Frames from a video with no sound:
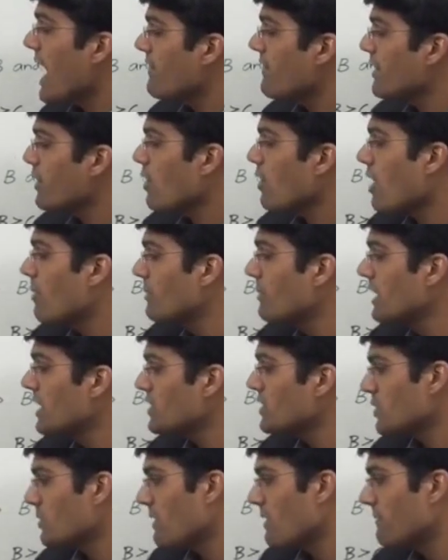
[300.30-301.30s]
have a
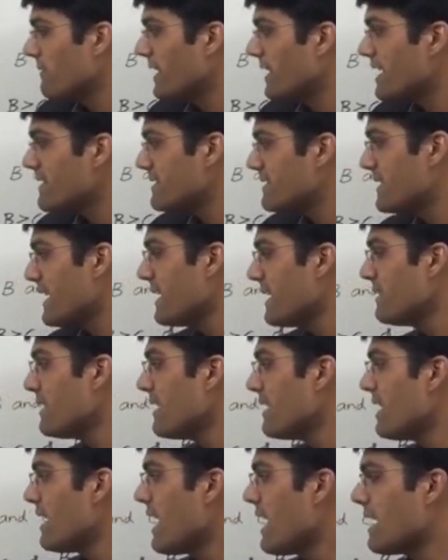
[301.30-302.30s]
combination of less
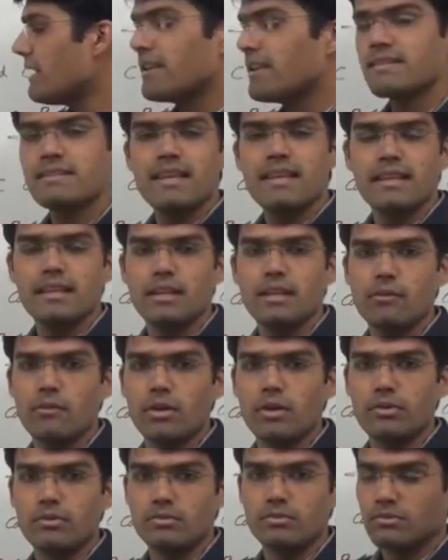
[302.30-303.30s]
than and less than
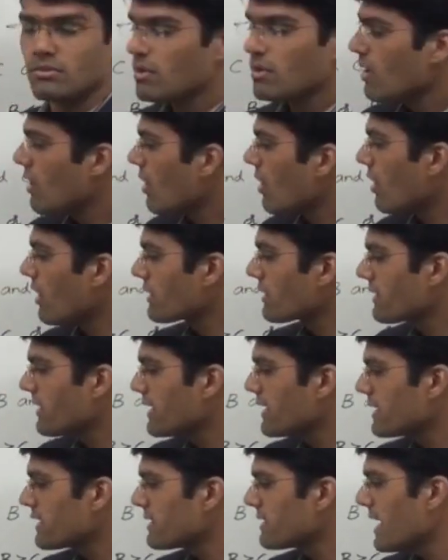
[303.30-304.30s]
equal to, or
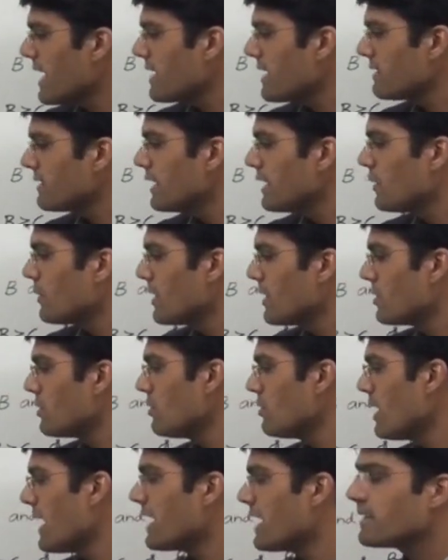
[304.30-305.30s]
greater than, equal
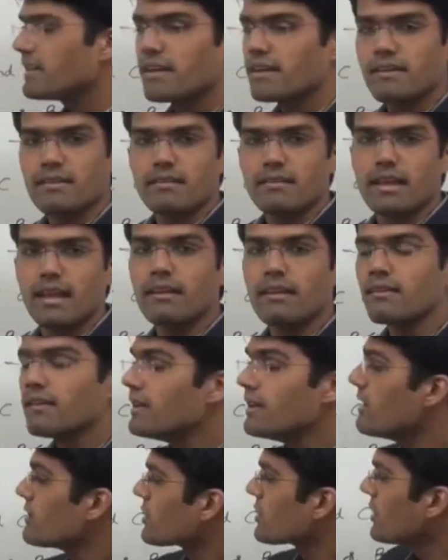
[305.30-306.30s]
to, and greater than.
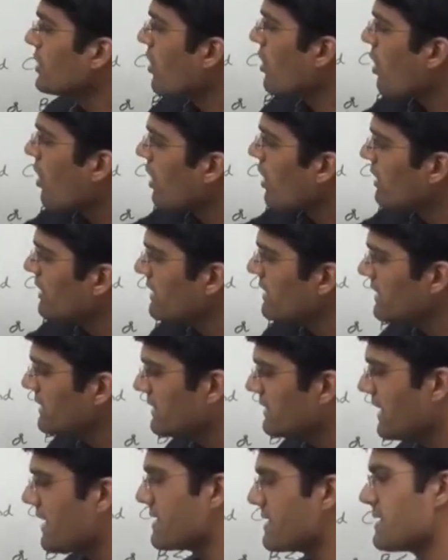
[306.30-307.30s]
So in all
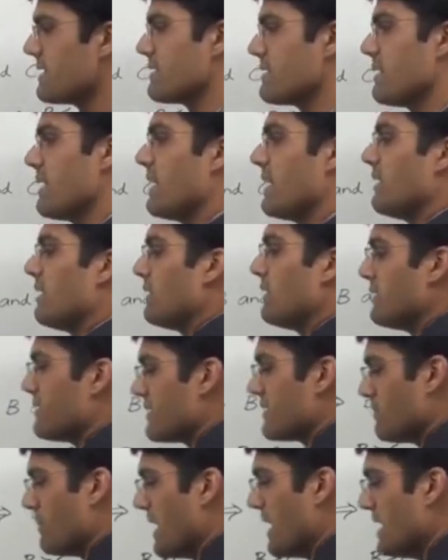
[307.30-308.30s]
these cases and
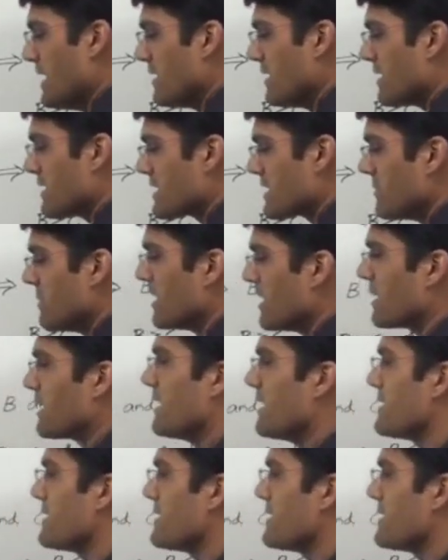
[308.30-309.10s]
many other similar